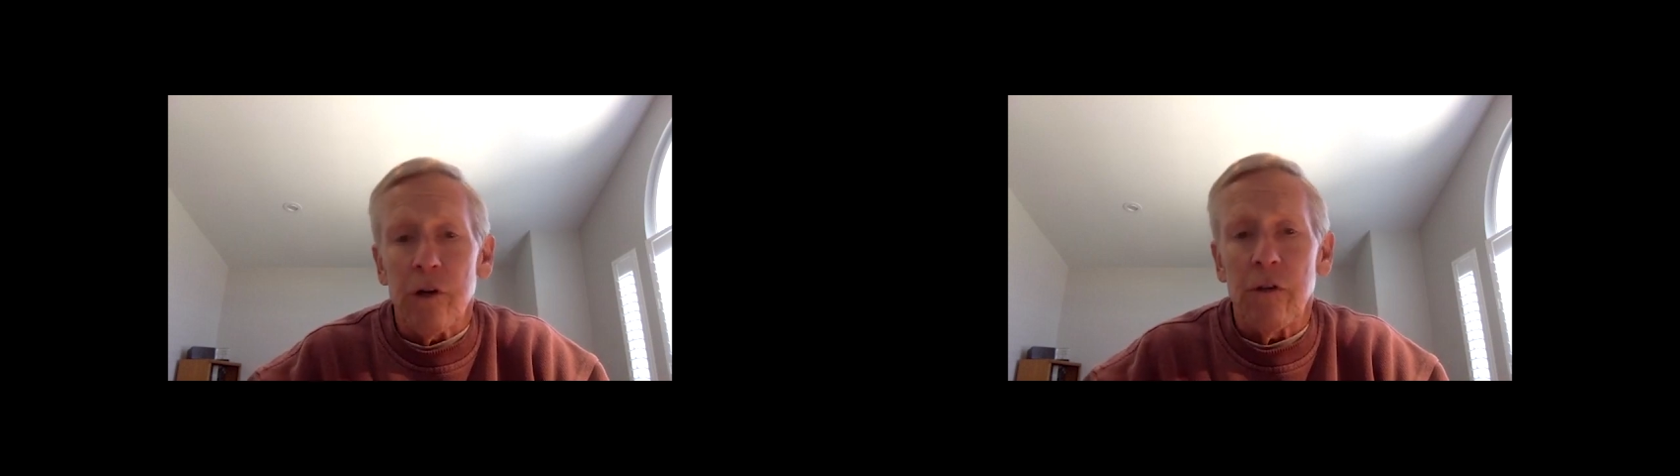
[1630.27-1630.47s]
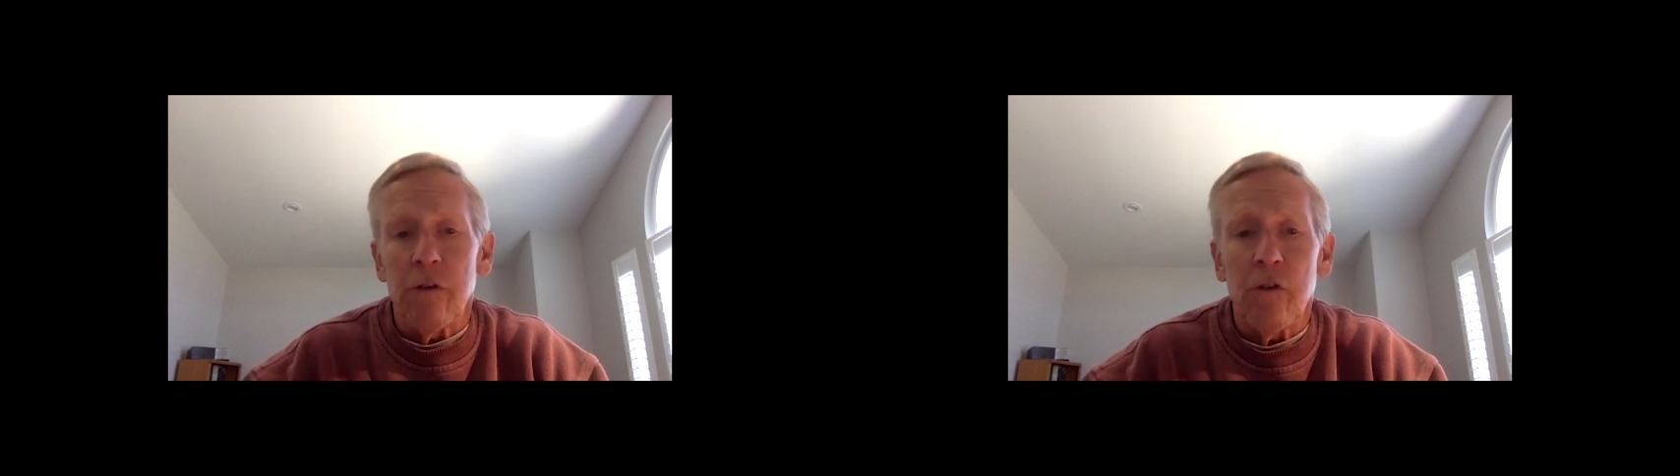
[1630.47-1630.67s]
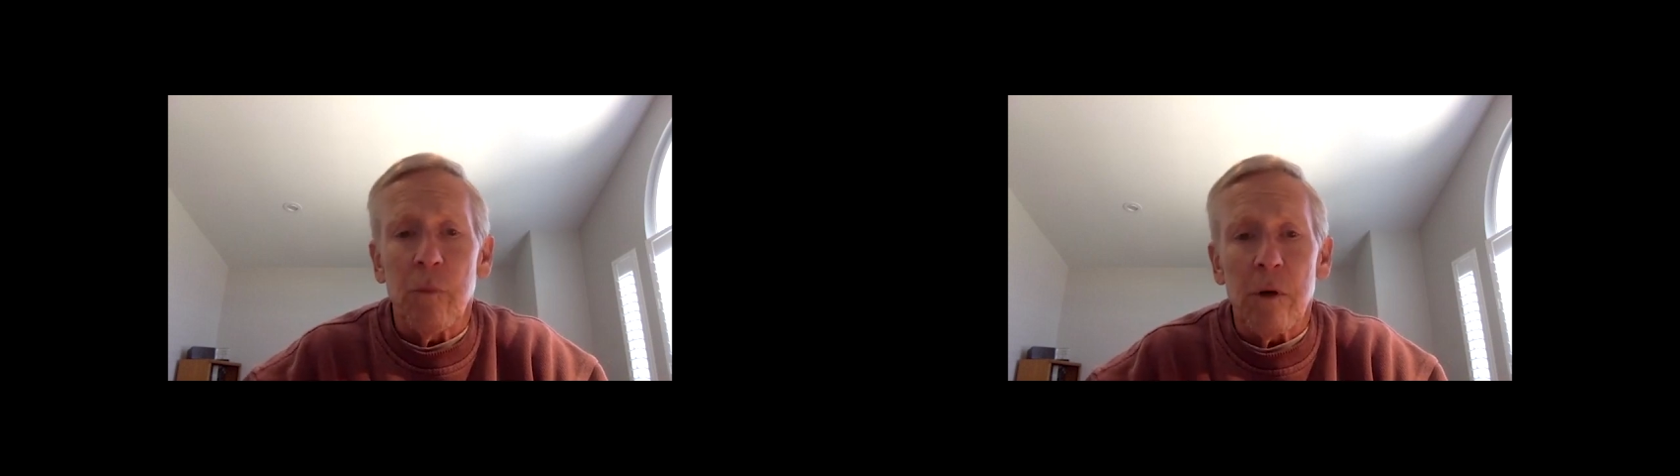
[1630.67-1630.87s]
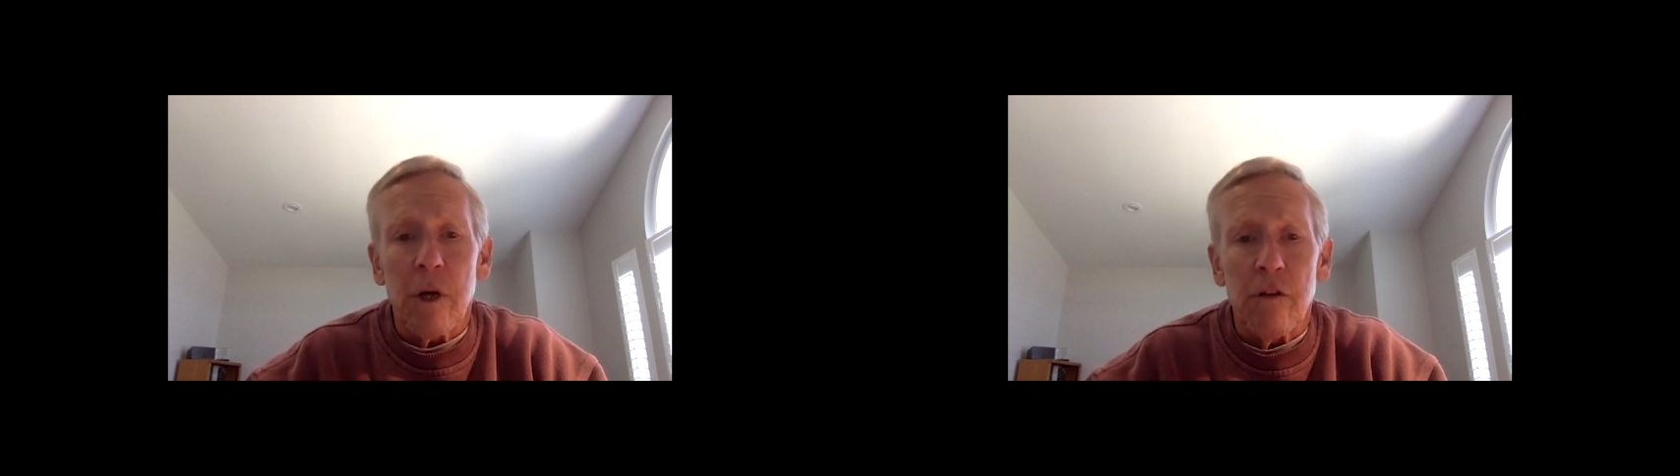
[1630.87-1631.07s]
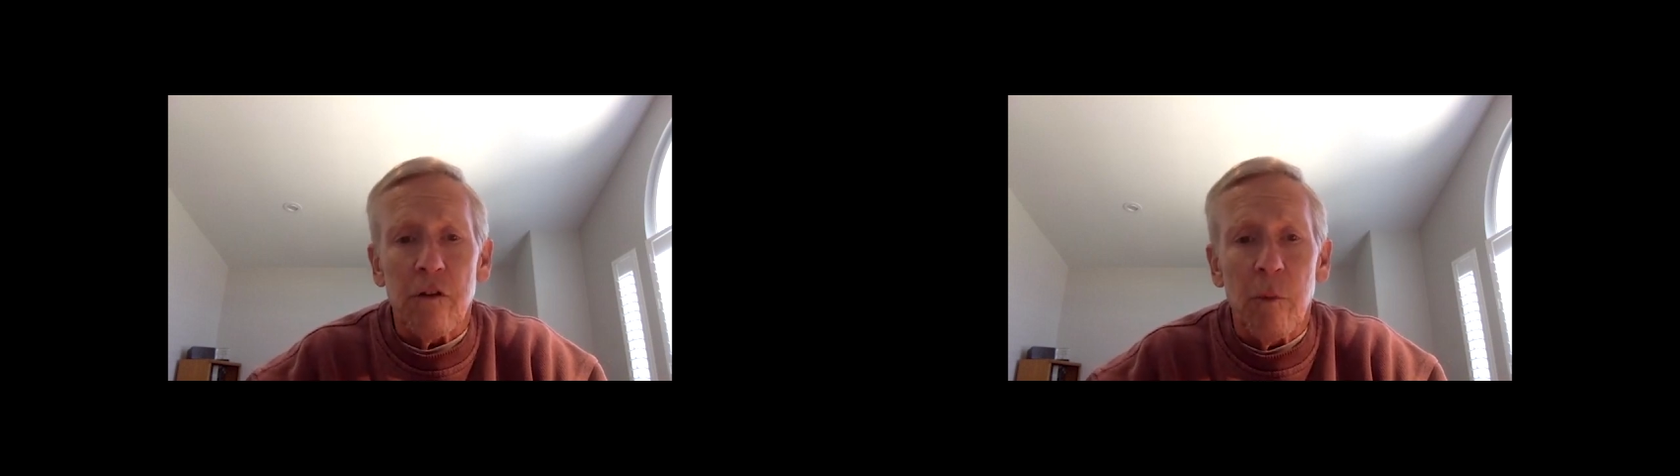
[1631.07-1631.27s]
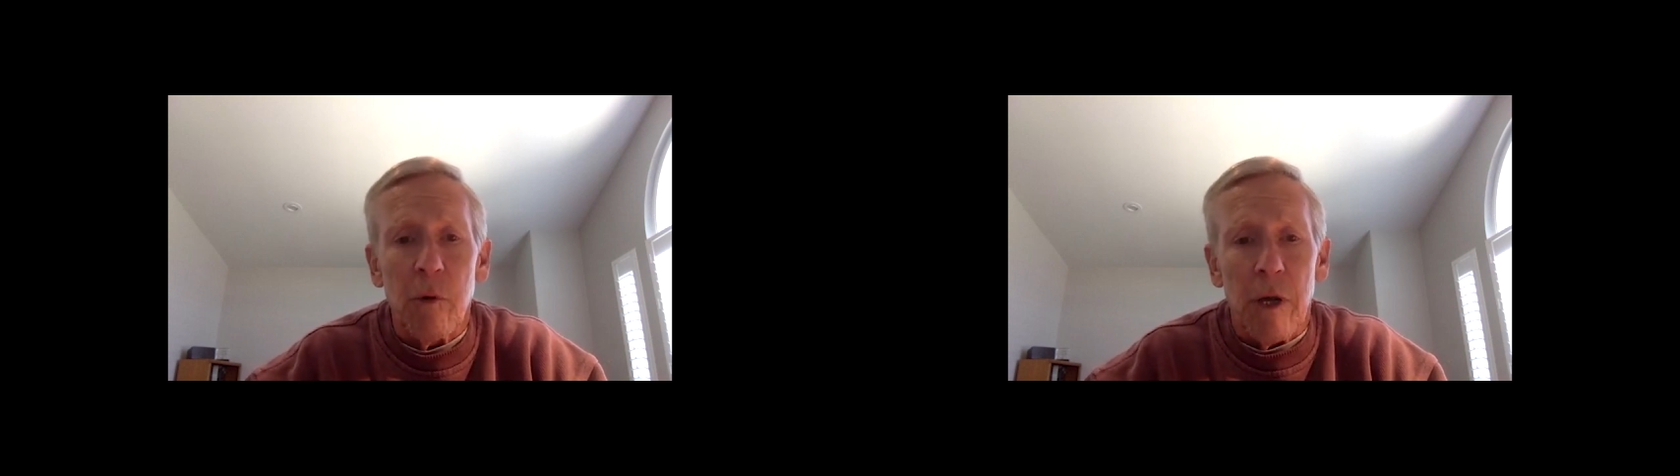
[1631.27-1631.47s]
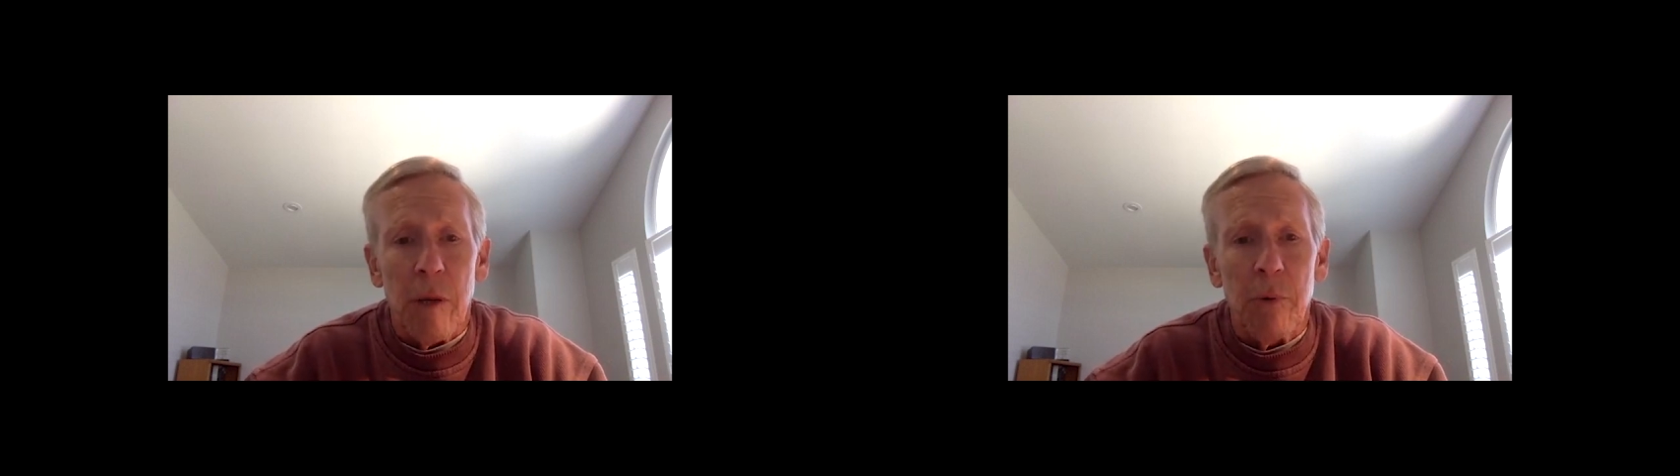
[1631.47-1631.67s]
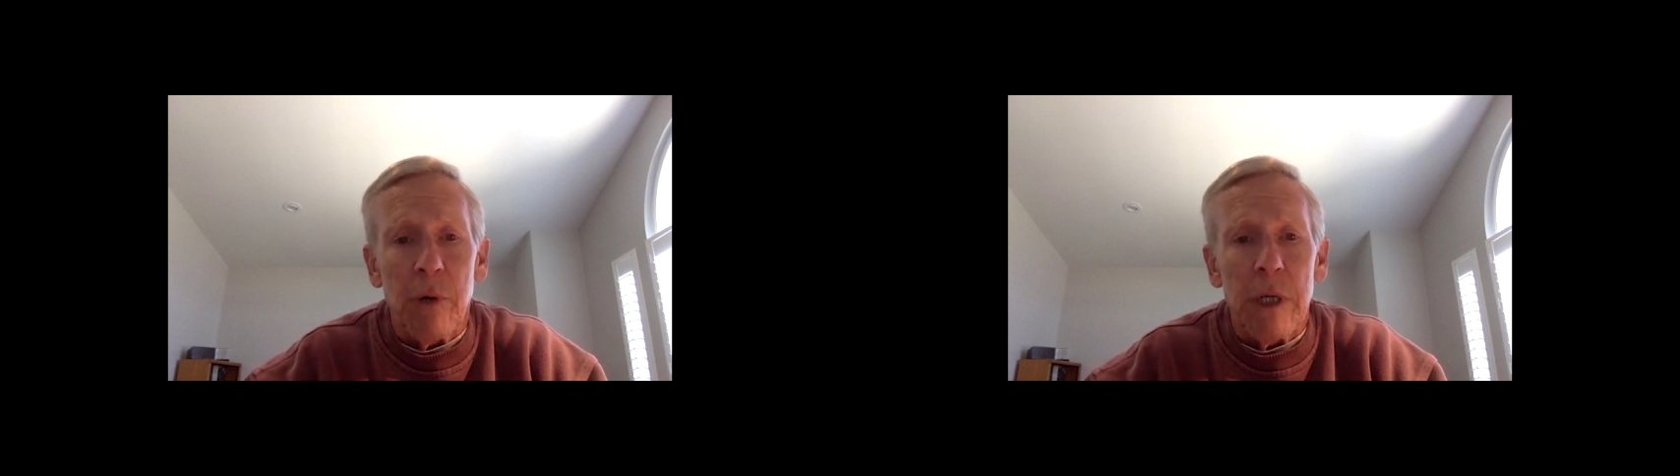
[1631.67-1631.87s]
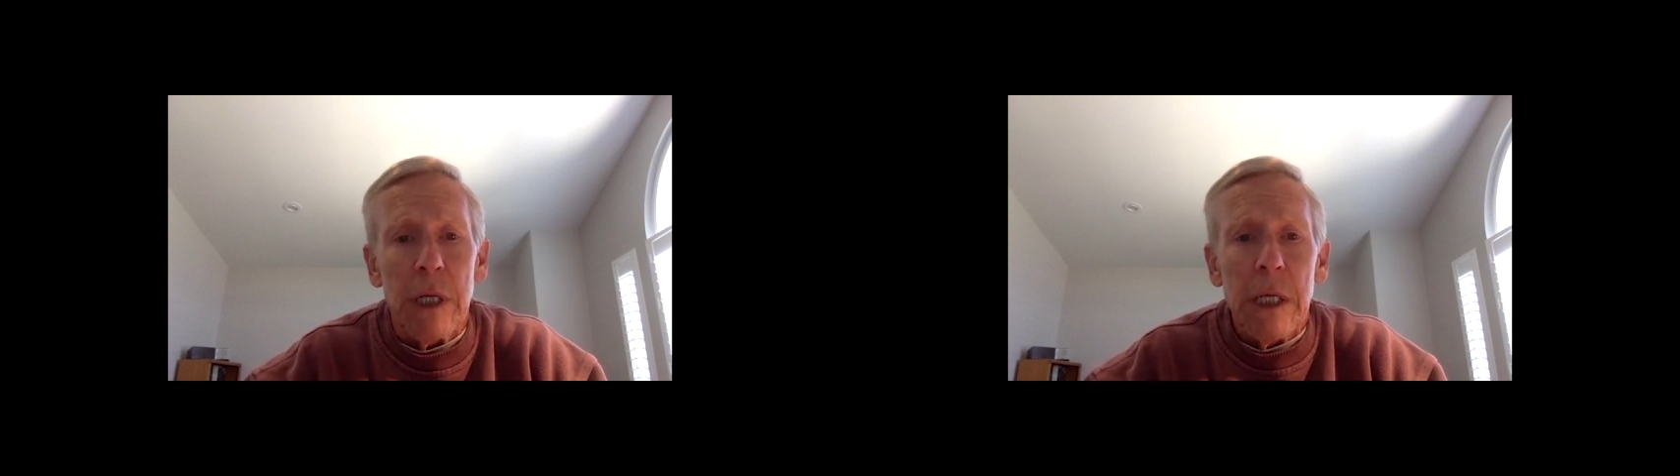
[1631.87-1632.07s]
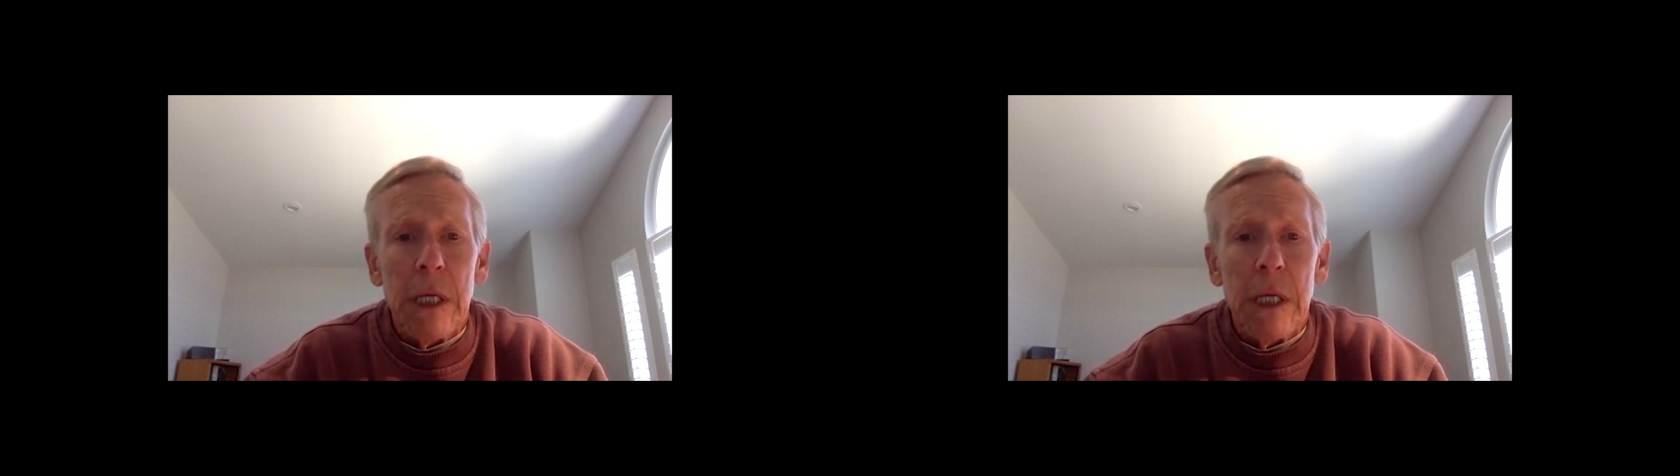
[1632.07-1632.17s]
consumer input.